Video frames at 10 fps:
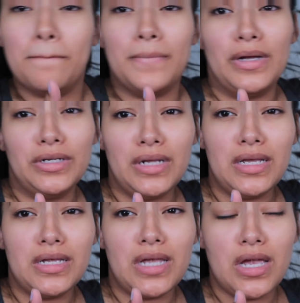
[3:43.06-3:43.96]

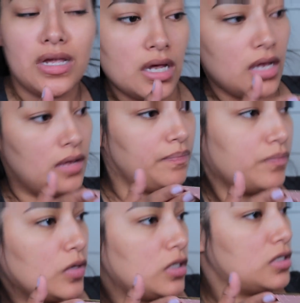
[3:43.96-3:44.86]
Birthday cake. Fuck it
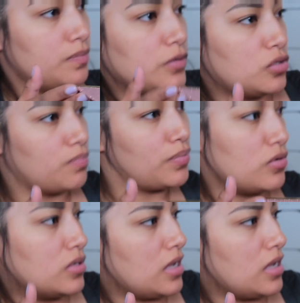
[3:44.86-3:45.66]
up and vision birthday,